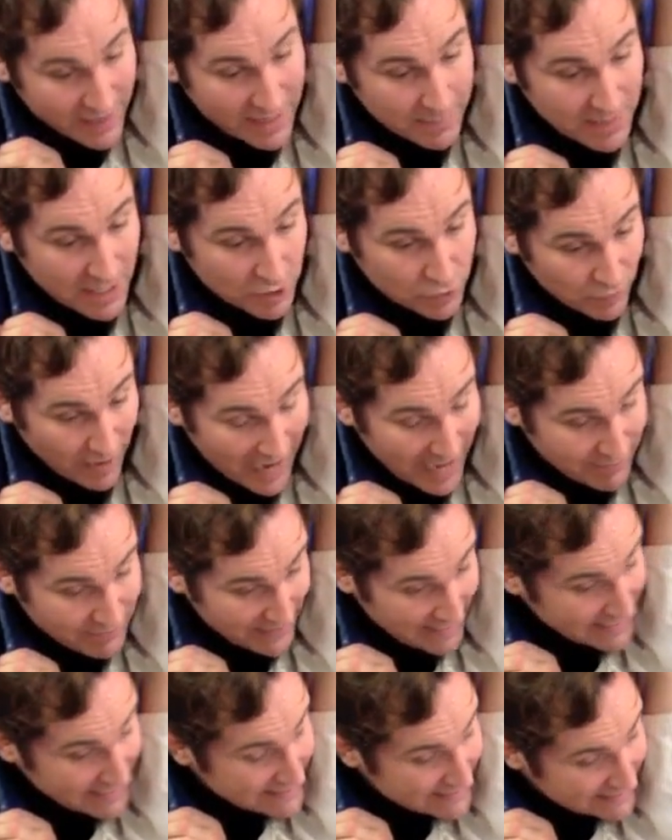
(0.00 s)
in. I'm going to
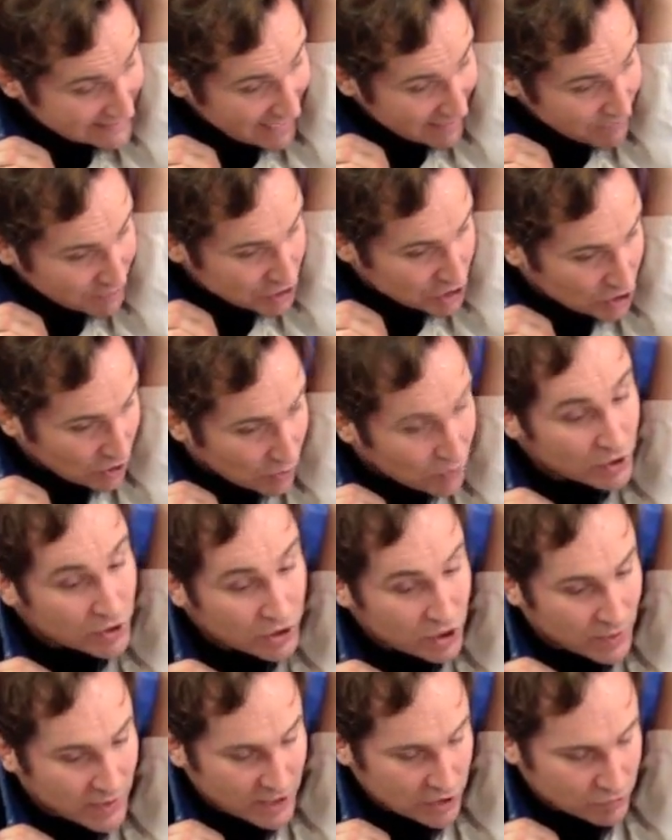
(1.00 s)
drive his left shoulder
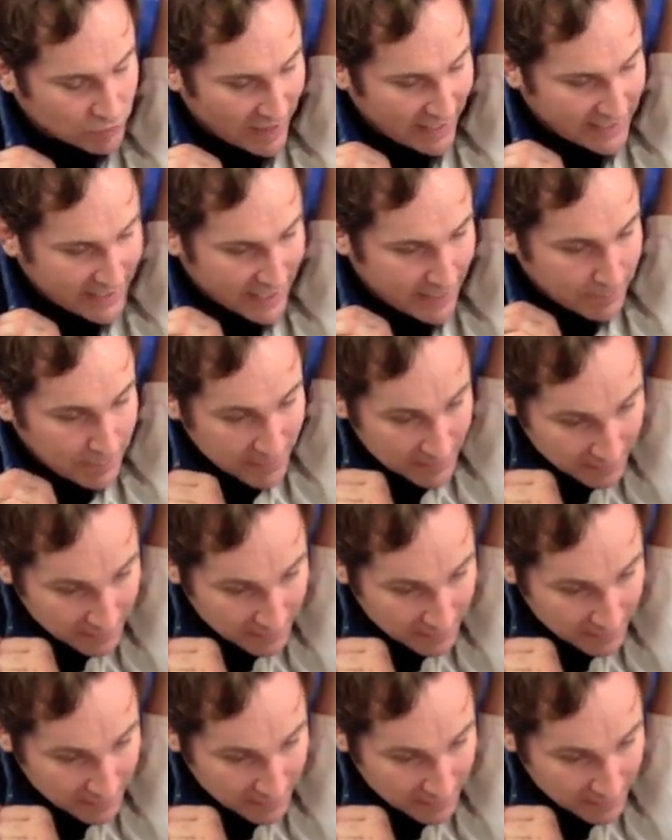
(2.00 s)
to his right hip.